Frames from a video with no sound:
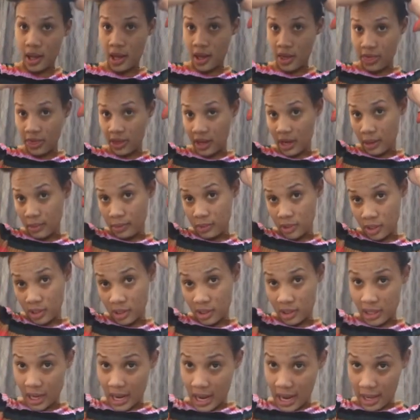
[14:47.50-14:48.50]
then I'm just
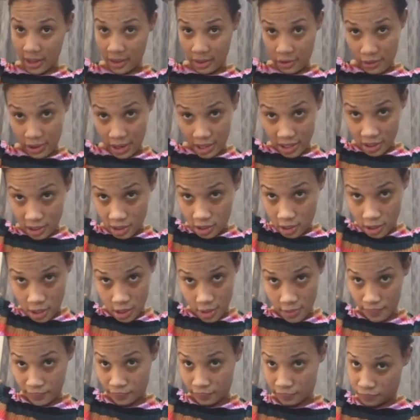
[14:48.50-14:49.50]
tying the rest.
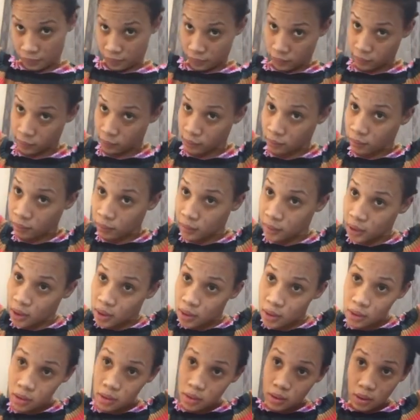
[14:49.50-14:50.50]

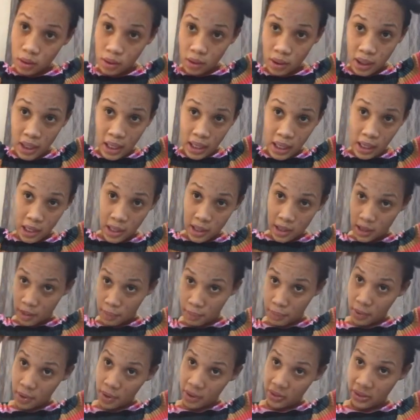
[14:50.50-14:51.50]
So yeah, the
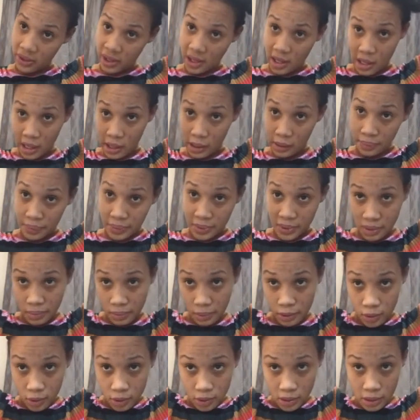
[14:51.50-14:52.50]
parting helps
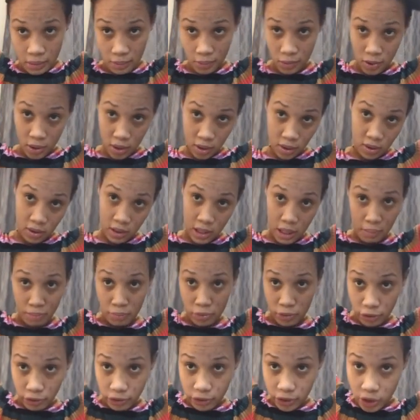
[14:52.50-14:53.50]
because I'm not that
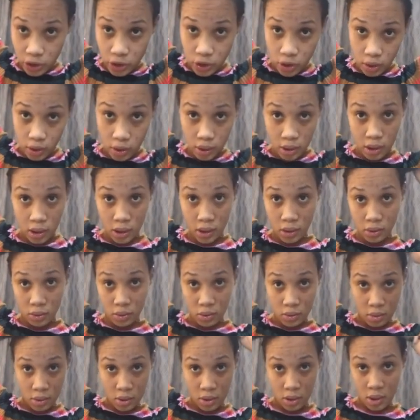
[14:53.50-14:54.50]
professional now,
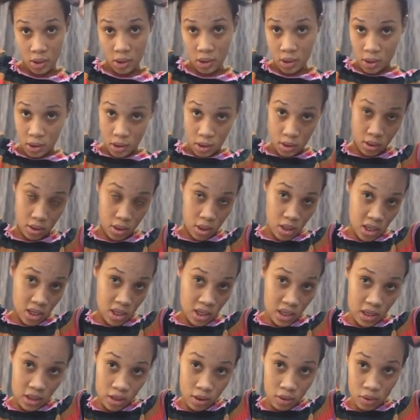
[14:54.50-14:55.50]
and
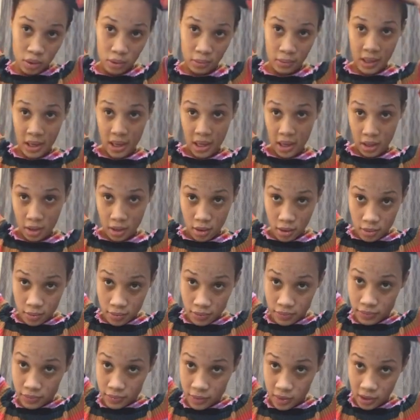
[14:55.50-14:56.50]
I don't my,
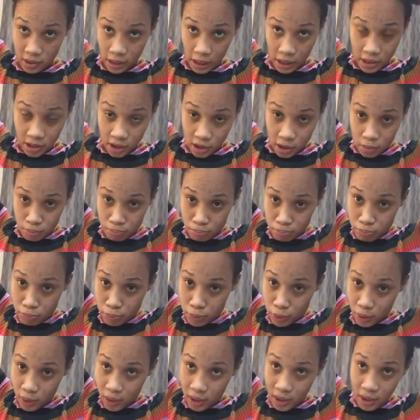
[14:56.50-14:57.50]
so I just
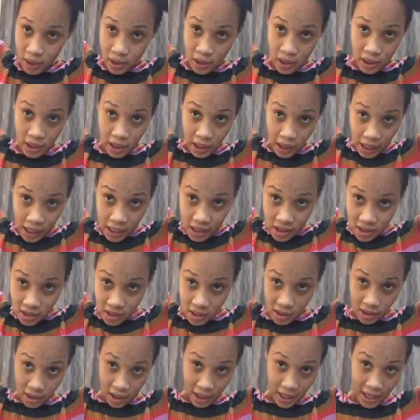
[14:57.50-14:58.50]
pull and
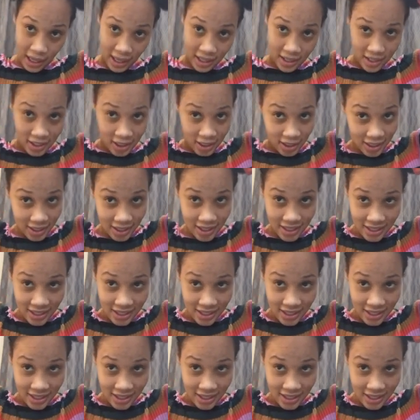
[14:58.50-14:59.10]
stretch.